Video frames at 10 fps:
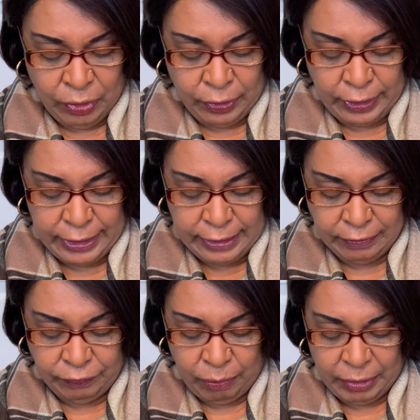
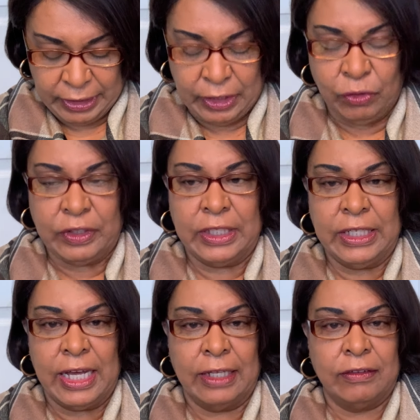cleansed from a guilty
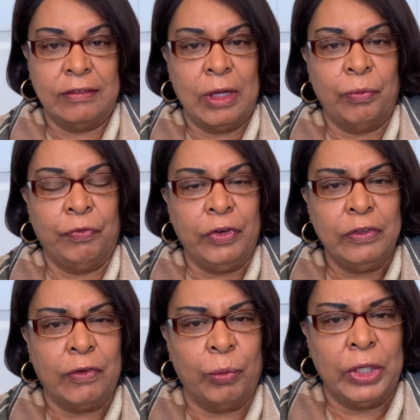conscience. Now,
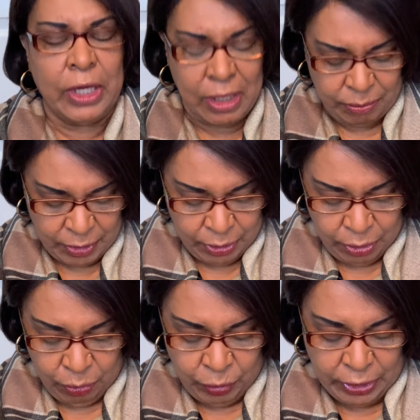first of all, we
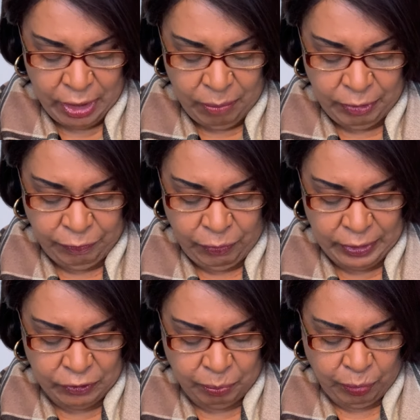come before
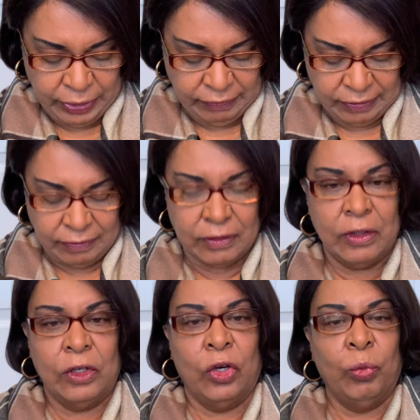His presence
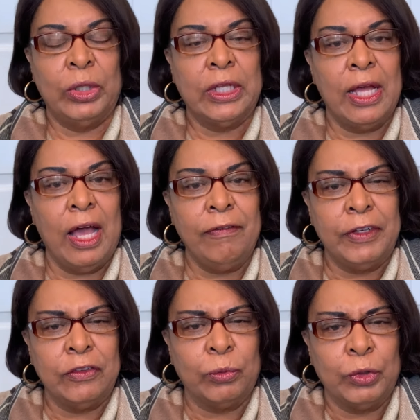with
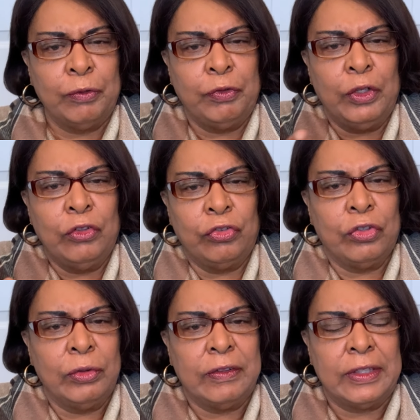confidence, with a full
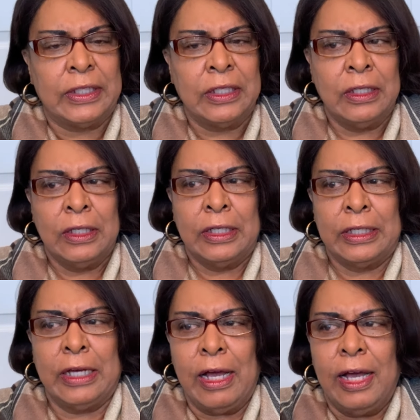assurance that
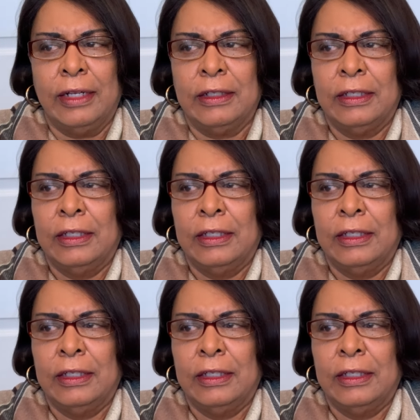God